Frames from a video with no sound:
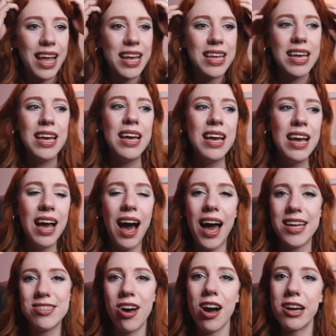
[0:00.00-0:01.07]
like,
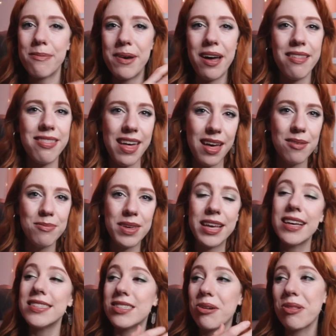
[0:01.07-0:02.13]
I talk about them
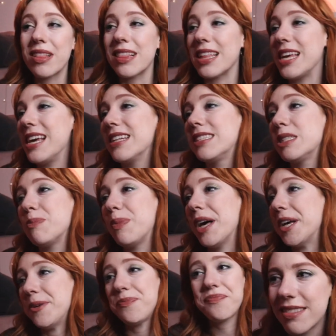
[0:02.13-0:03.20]
because they're the leads,
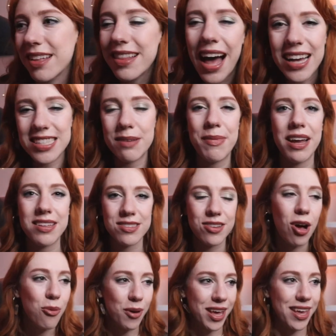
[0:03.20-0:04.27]
but the last time I
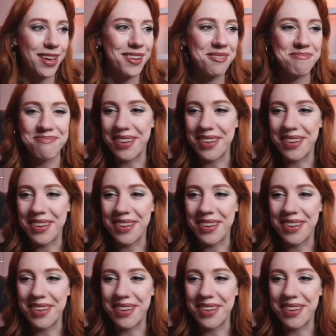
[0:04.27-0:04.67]
saw Wicked